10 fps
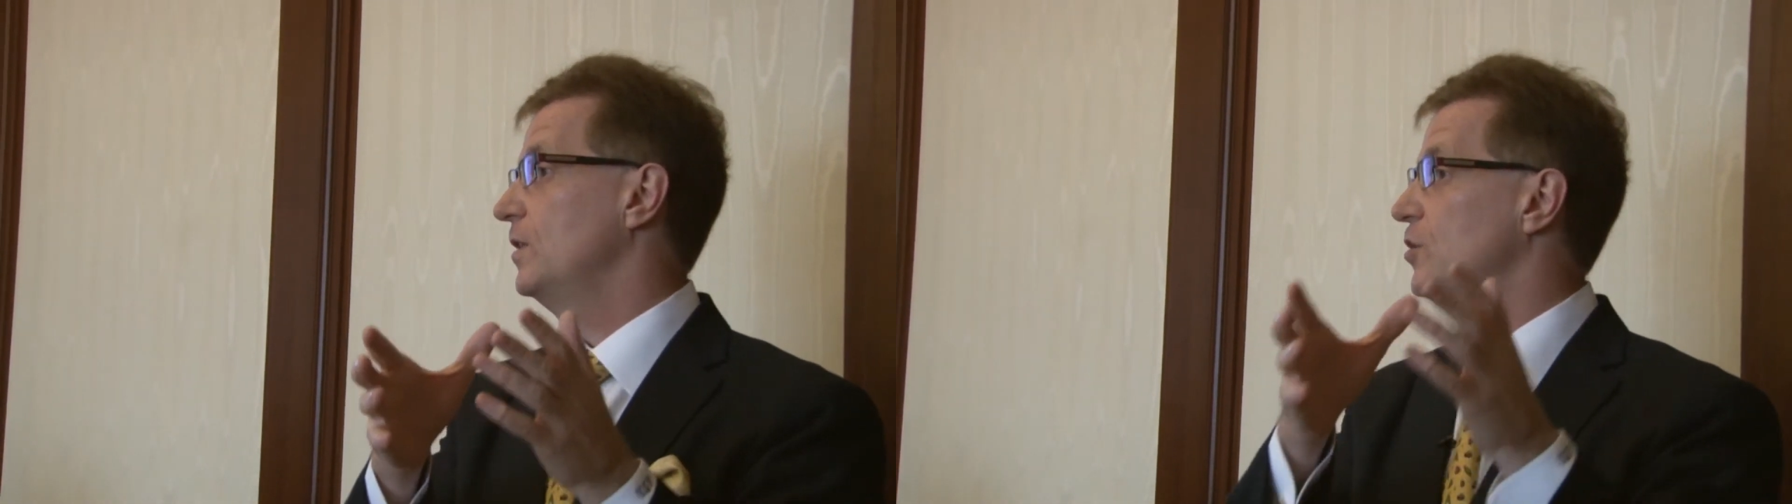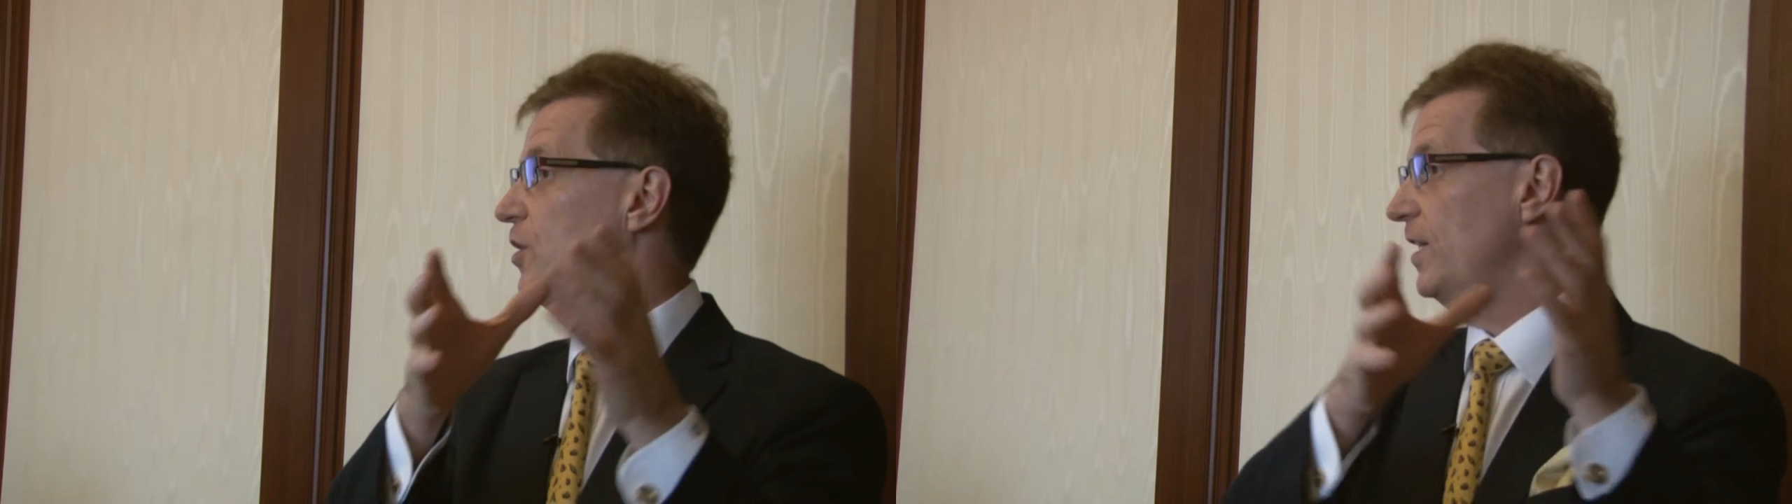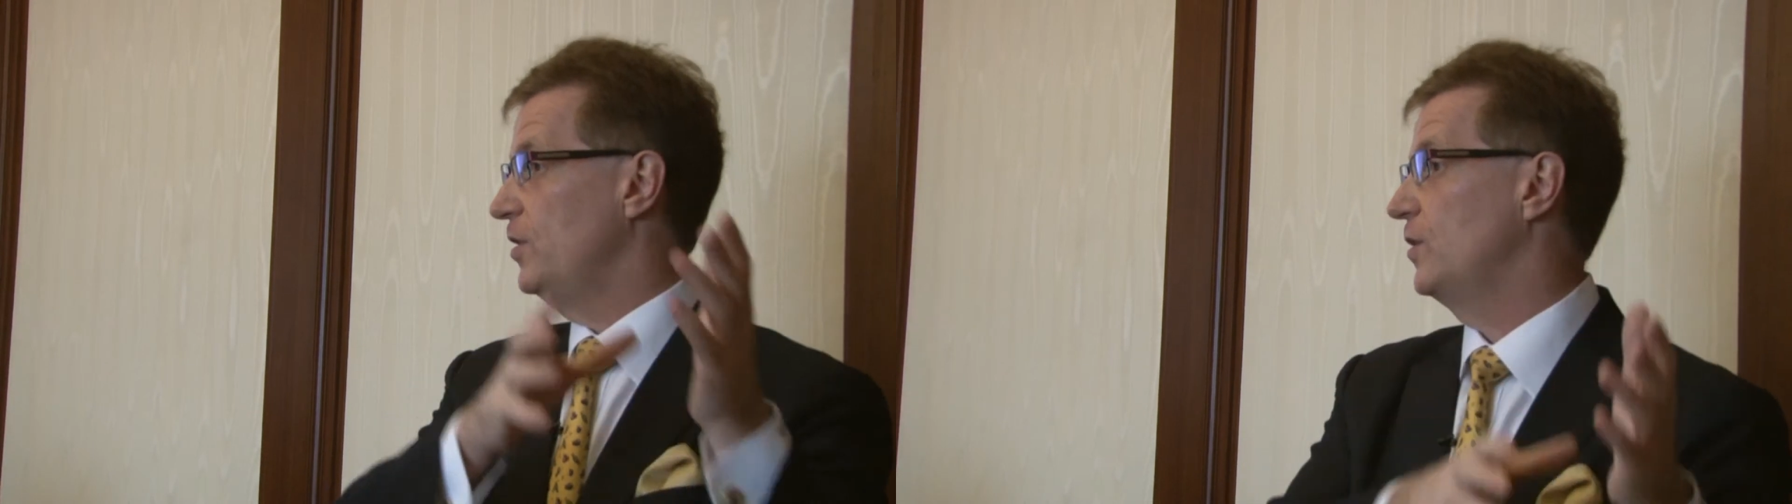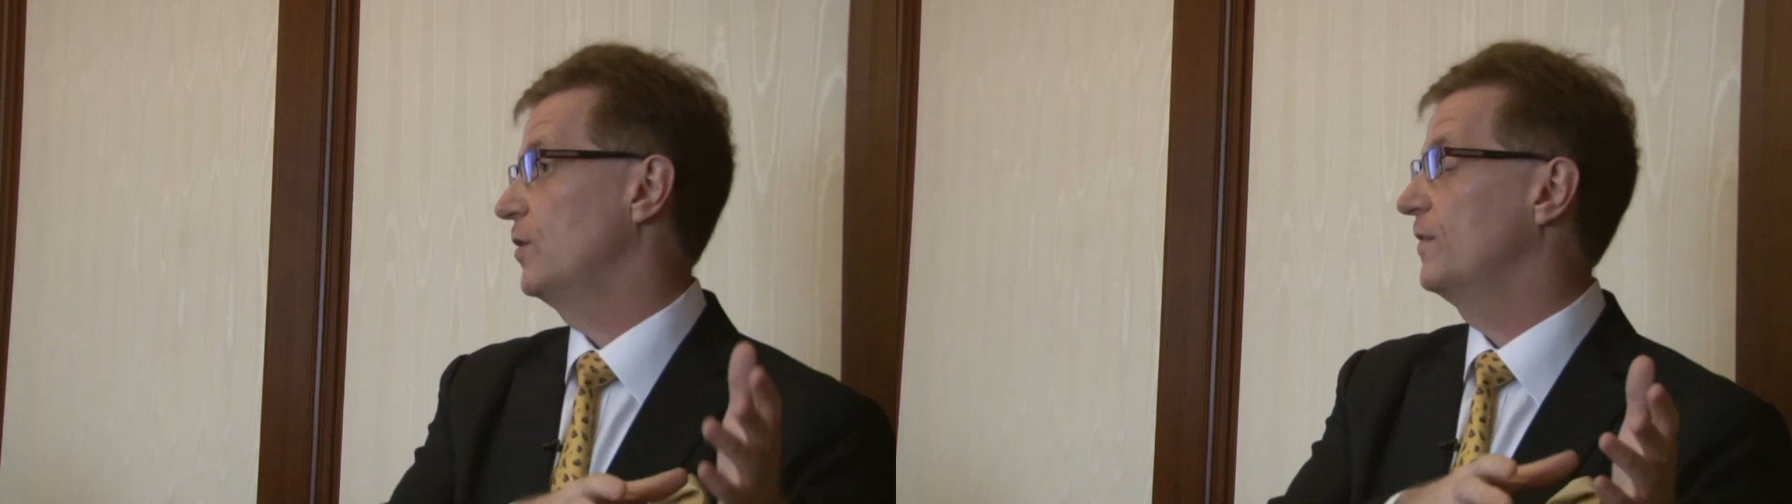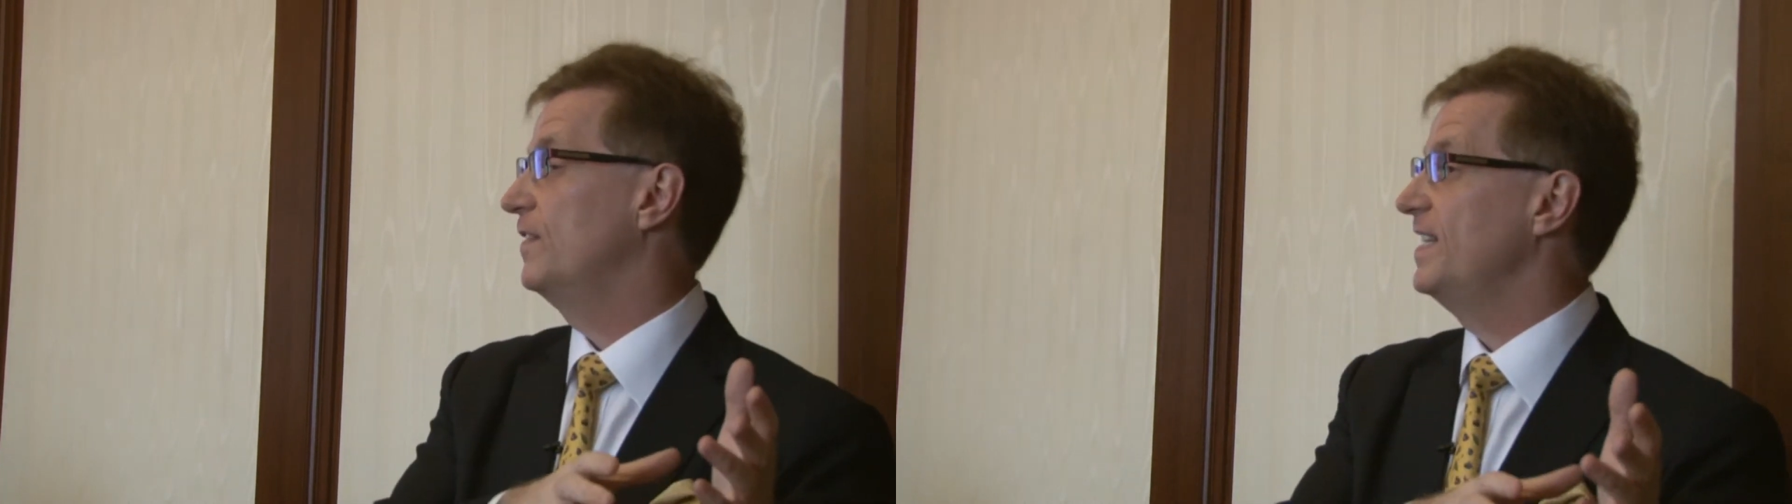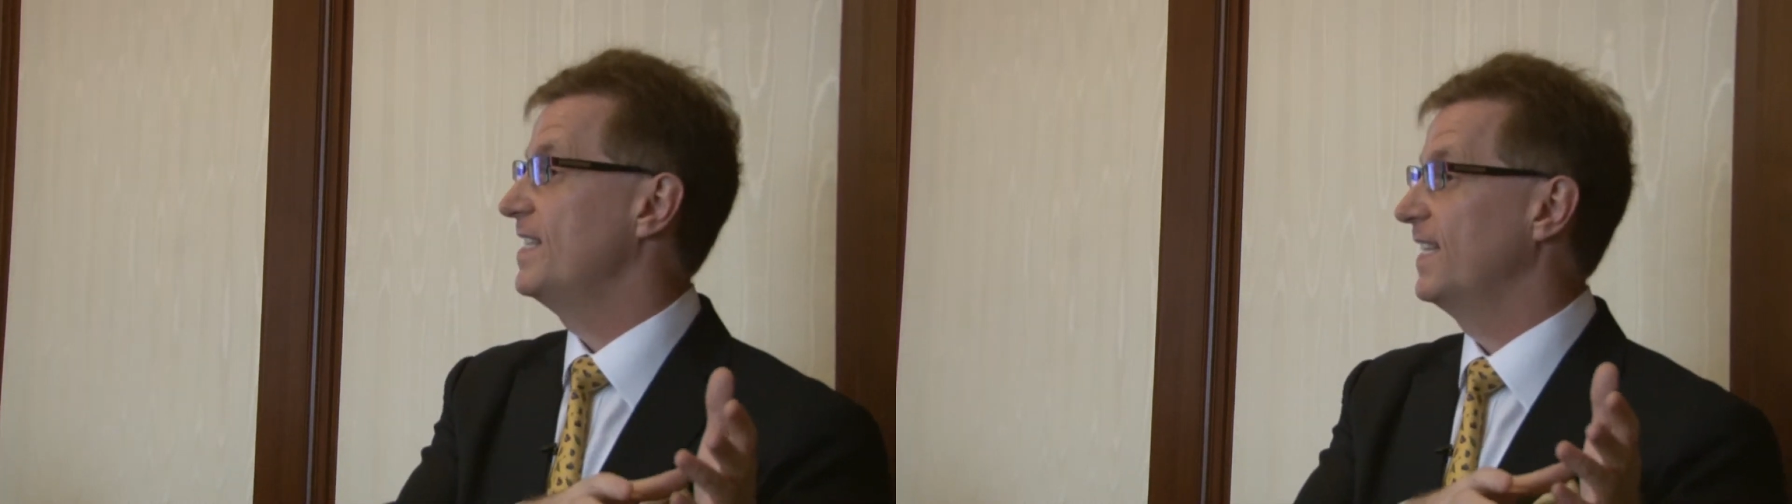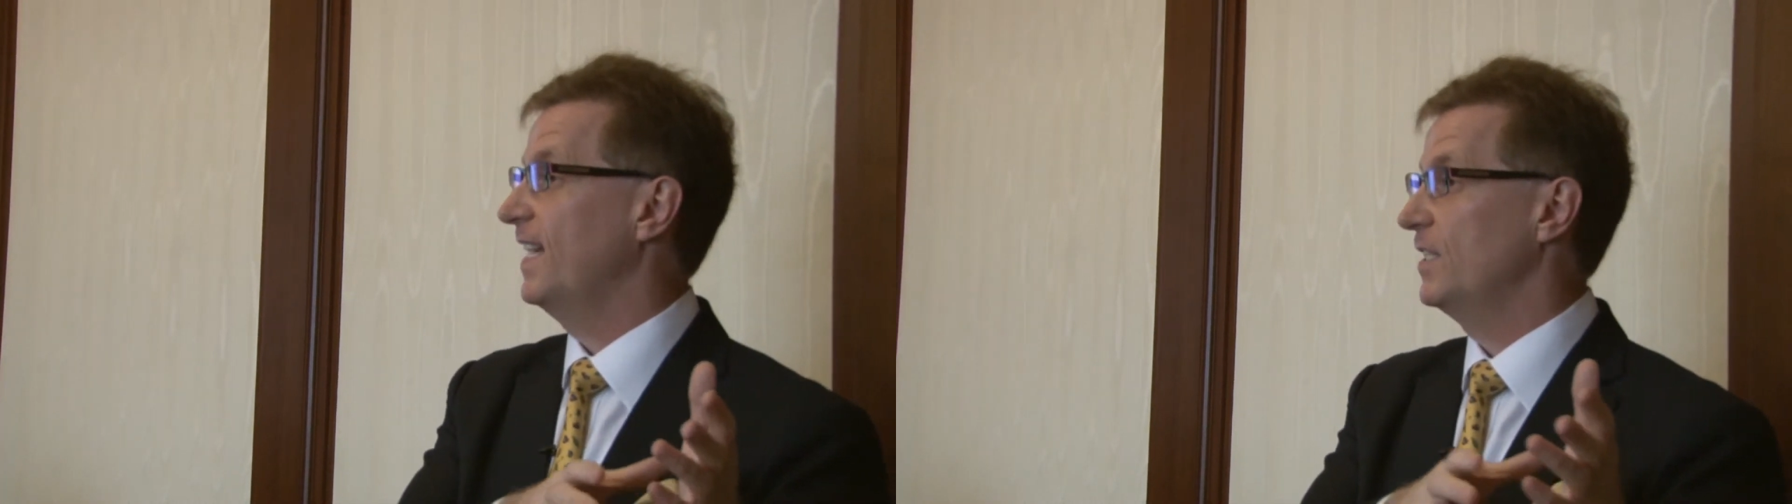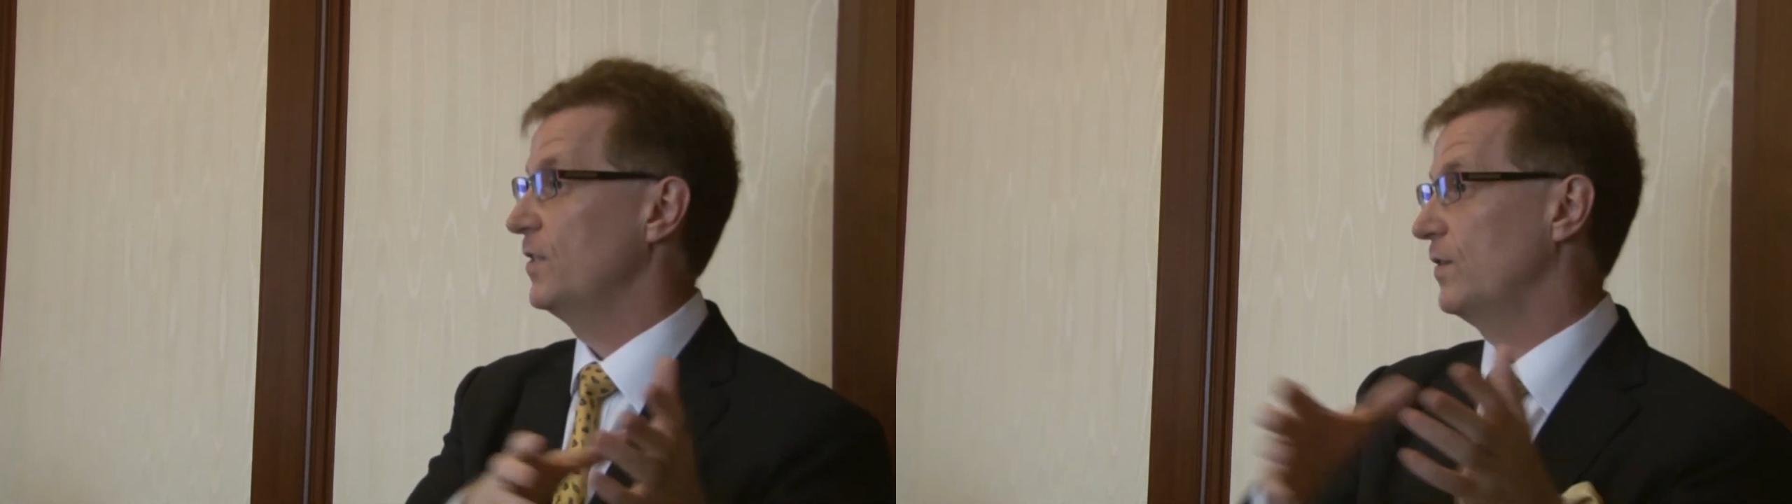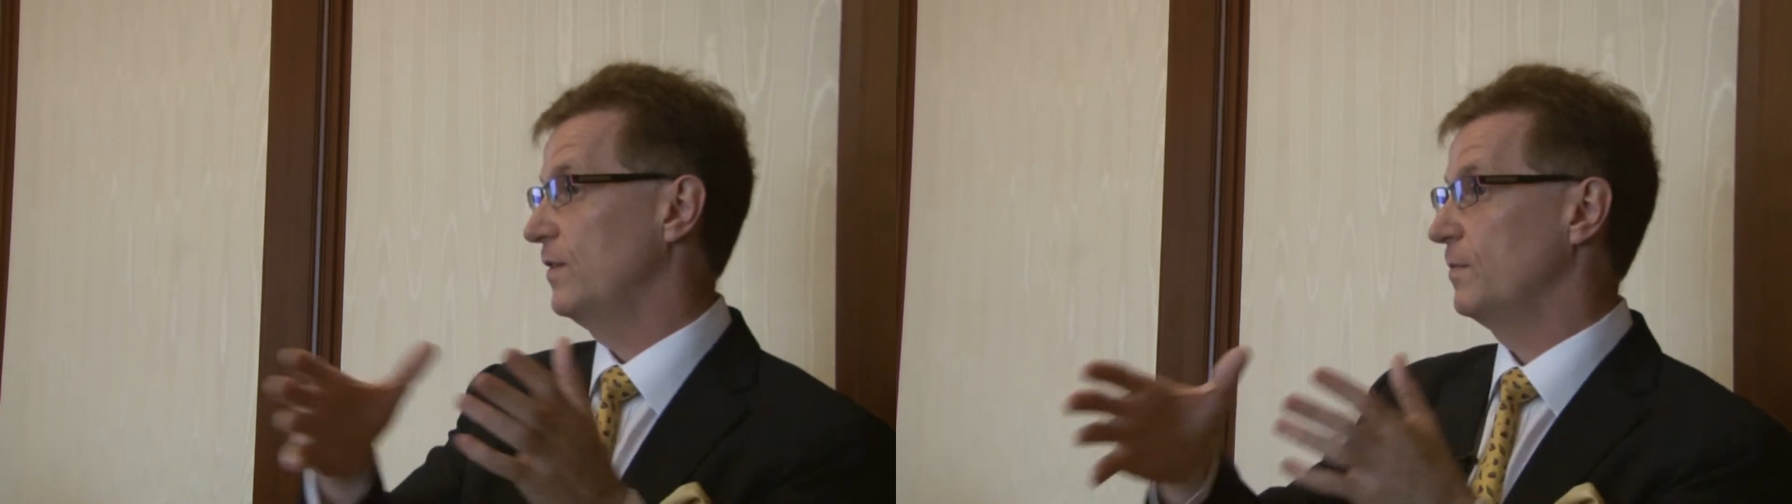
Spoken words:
change your visa category